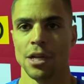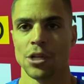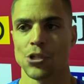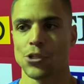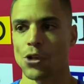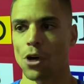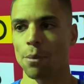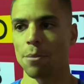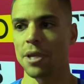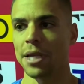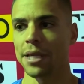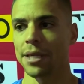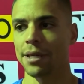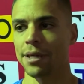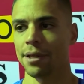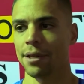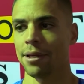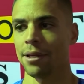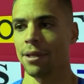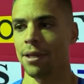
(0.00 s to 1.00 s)
So, I mean,
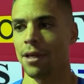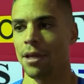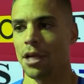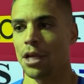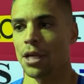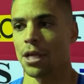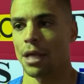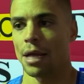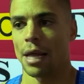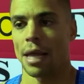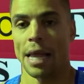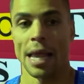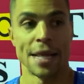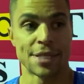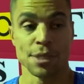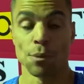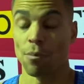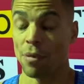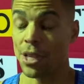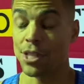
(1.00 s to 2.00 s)

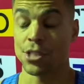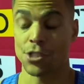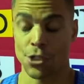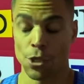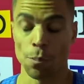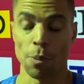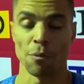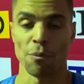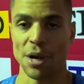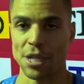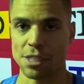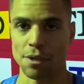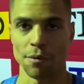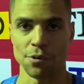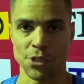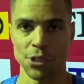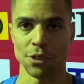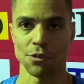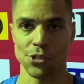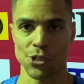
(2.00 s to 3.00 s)
it's super impressive. I was
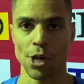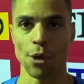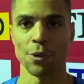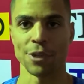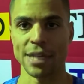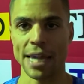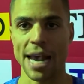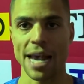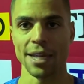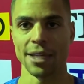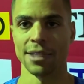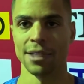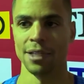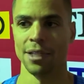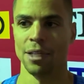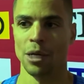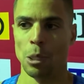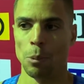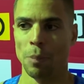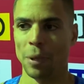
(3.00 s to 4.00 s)
going to start with that.
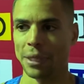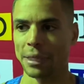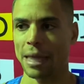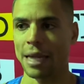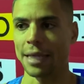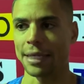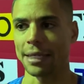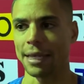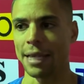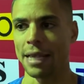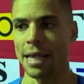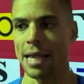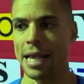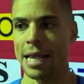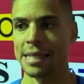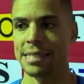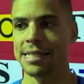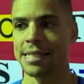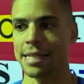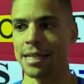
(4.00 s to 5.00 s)
But, like,
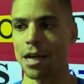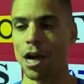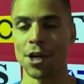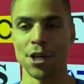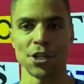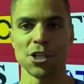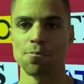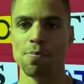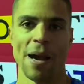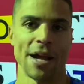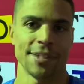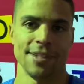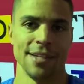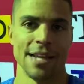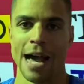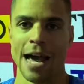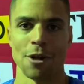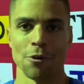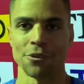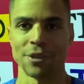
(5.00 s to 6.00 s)
is it unexpected?
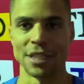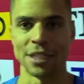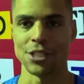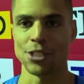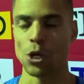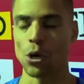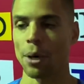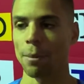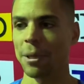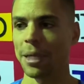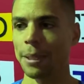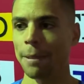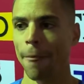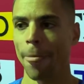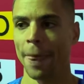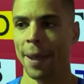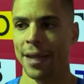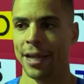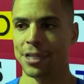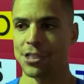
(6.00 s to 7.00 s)
I don't think so. I mean,
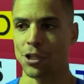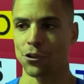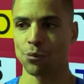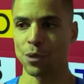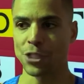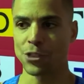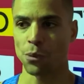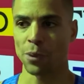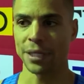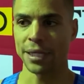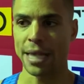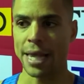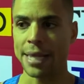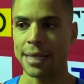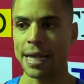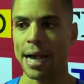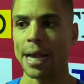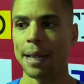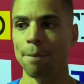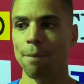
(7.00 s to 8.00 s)
he's a 3:28
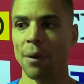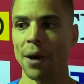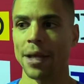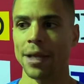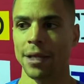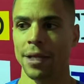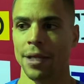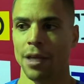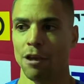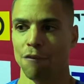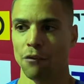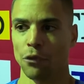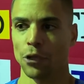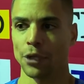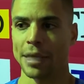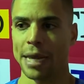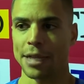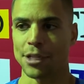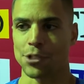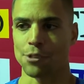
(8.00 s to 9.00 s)
guy, but if you
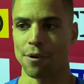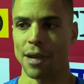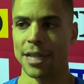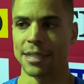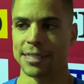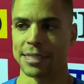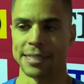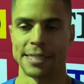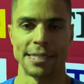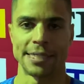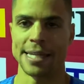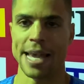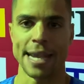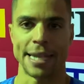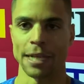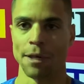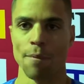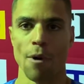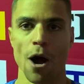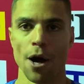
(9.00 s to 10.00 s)
look at his races, he's
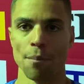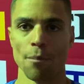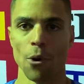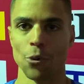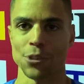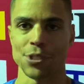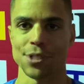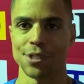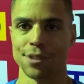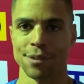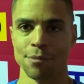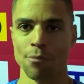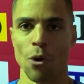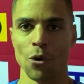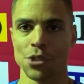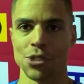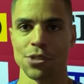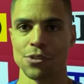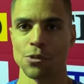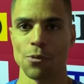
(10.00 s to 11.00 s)
taking him on most of
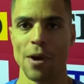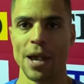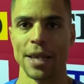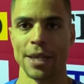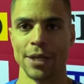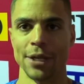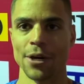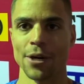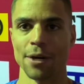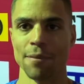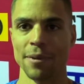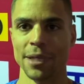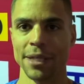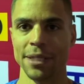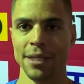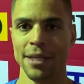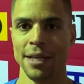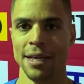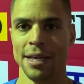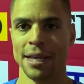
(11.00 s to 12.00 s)
his way. You know what I mean?
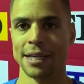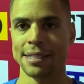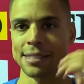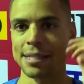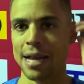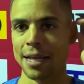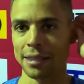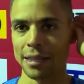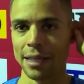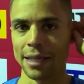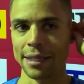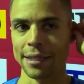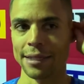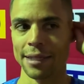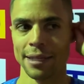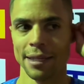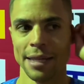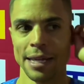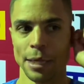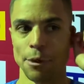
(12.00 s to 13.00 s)
It's not like
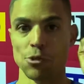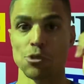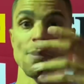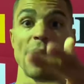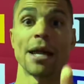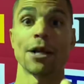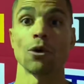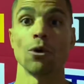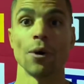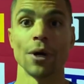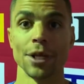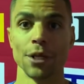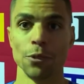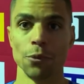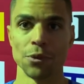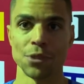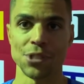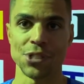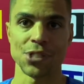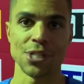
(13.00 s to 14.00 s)
he was Manigoy, who
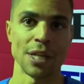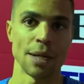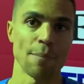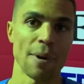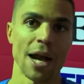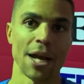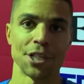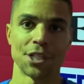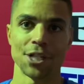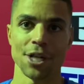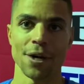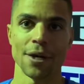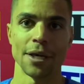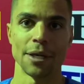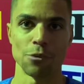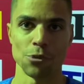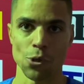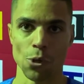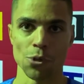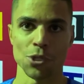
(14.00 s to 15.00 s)
was sitting behind Chariot.
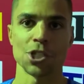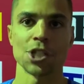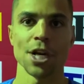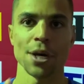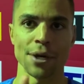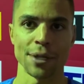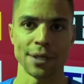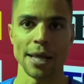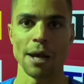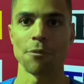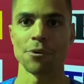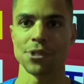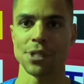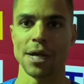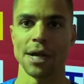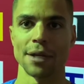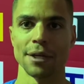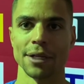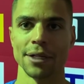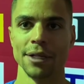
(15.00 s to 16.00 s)
It was always Chariot that was
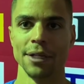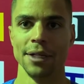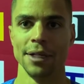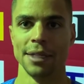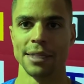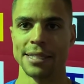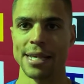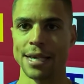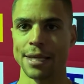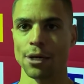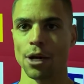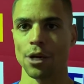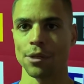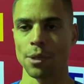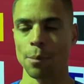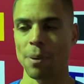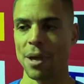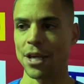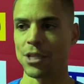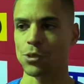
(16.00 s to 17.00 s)
kind of taking on the
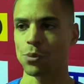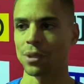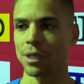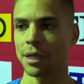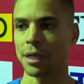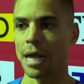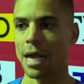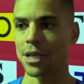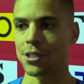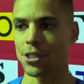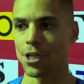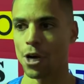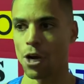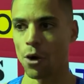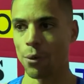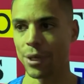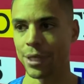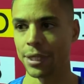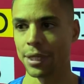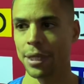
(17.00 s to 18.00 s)
pace when the guys
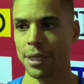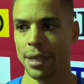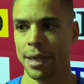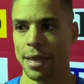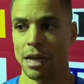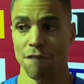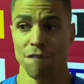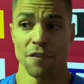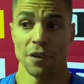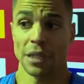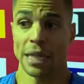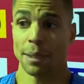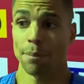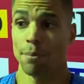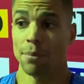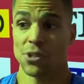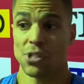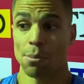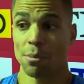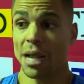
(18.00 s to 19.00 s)
go. And I feel like
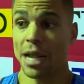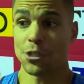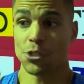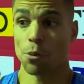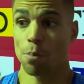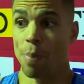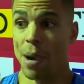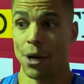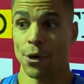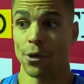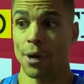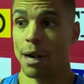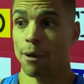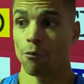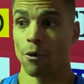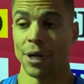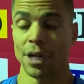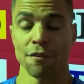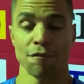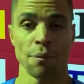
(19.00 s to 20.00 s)
some guys are better at
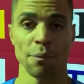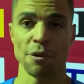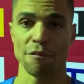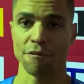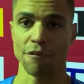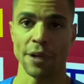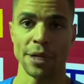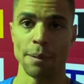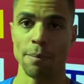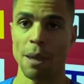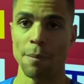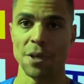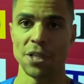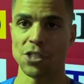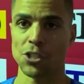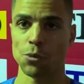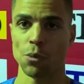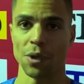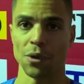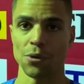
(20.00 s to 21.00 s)
running from the front, and maybe he's
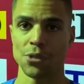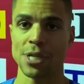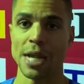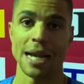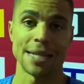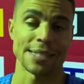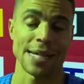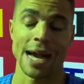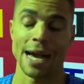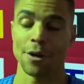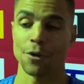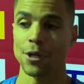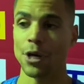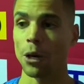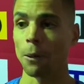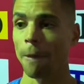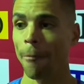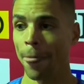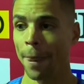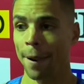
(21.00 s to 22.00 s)
just one of those guys. I don't know.